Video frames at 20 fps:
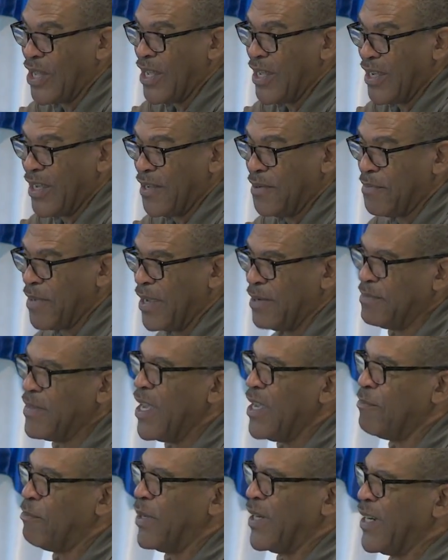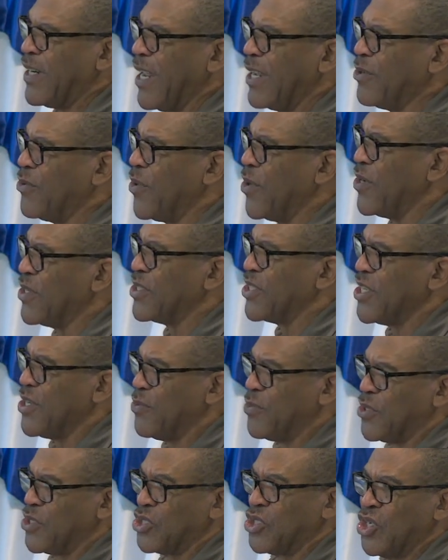Amen. But in other words, he
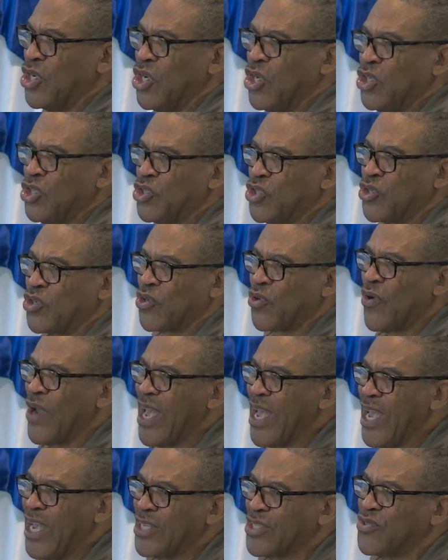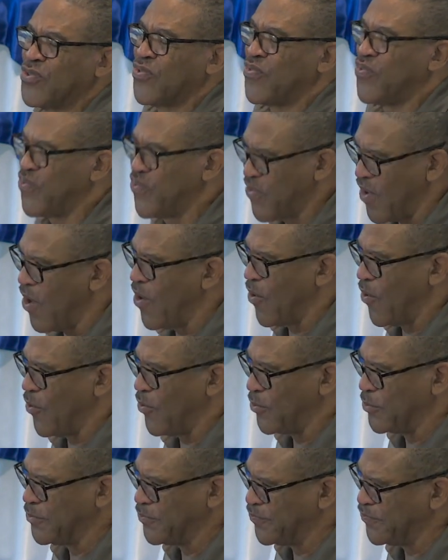was
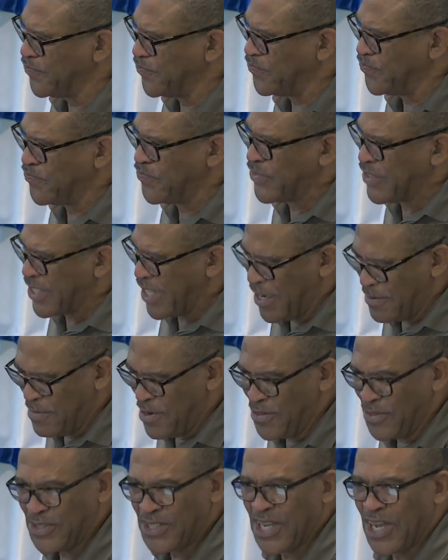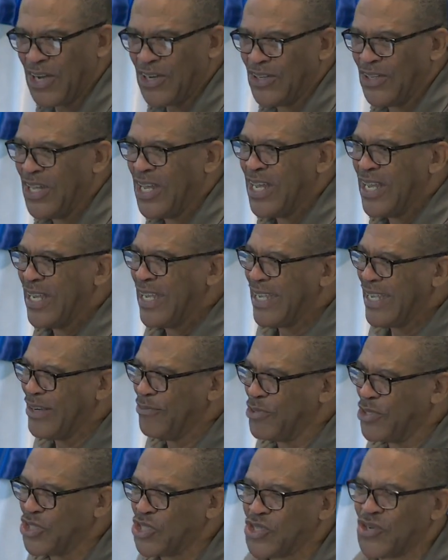transformed. Come on, y'all. He
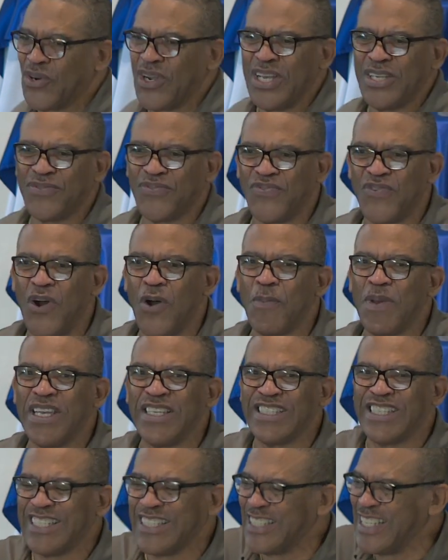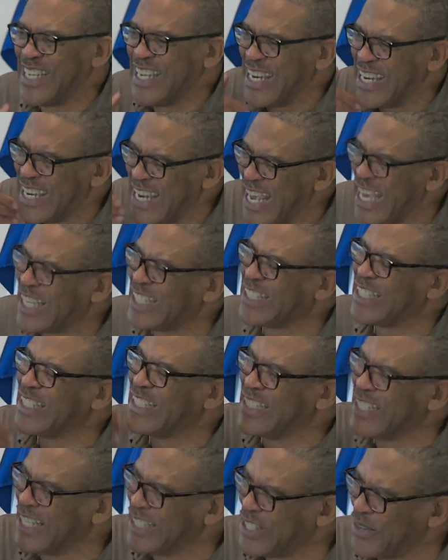was transformed into
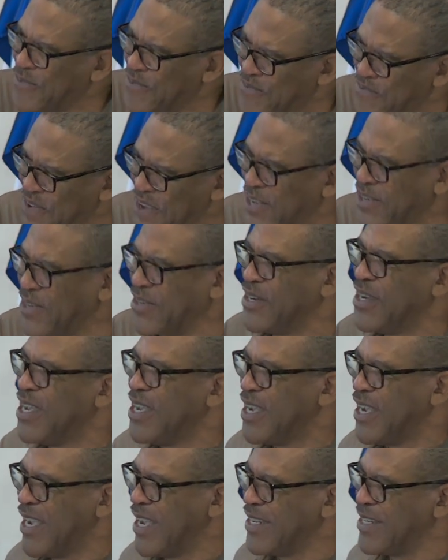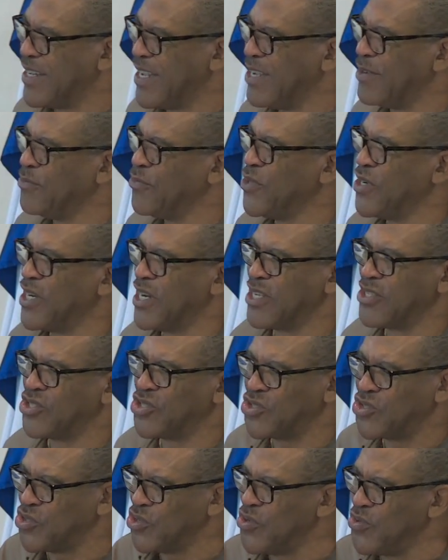another figure. And then as
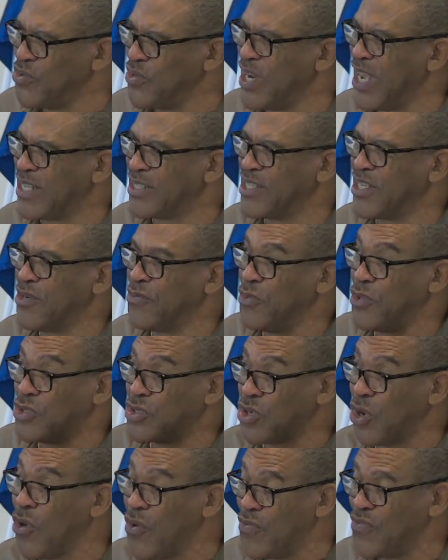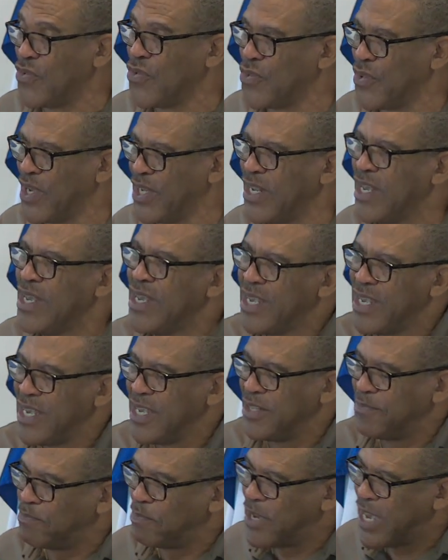soon as it was over with,
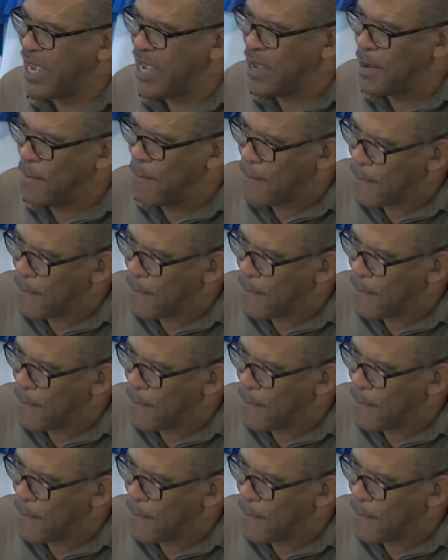he came